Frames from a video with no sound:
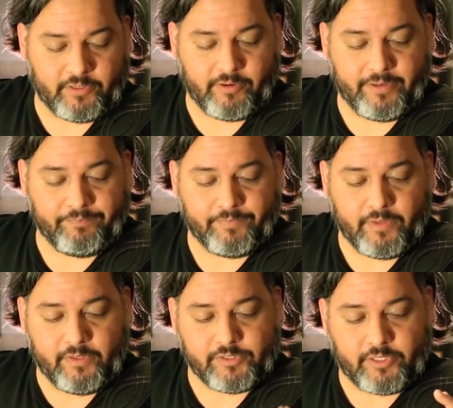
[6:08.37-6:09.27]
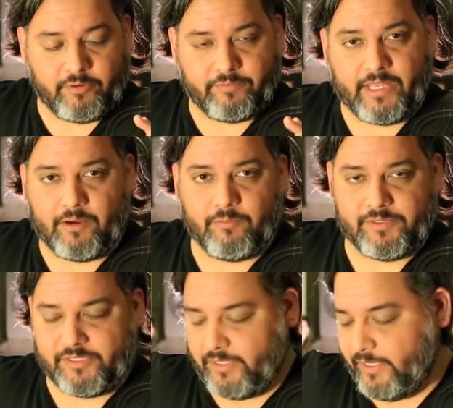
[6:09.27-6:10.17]
All right, so that
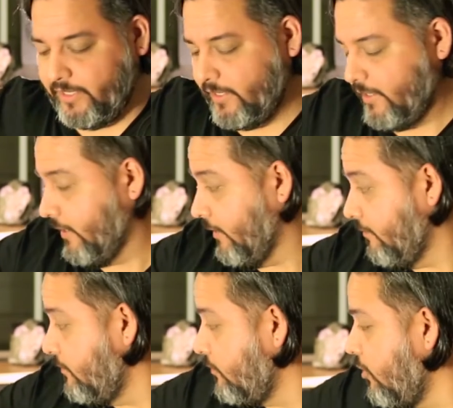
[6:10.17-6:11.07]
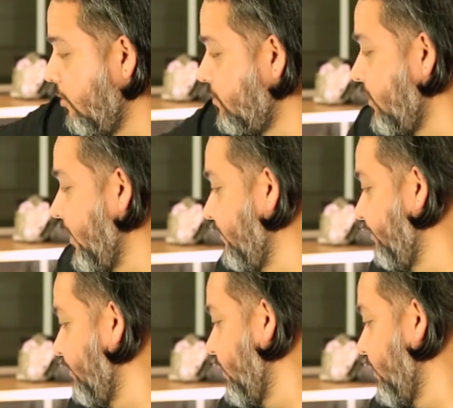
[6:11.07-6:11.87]
was the chrome slide.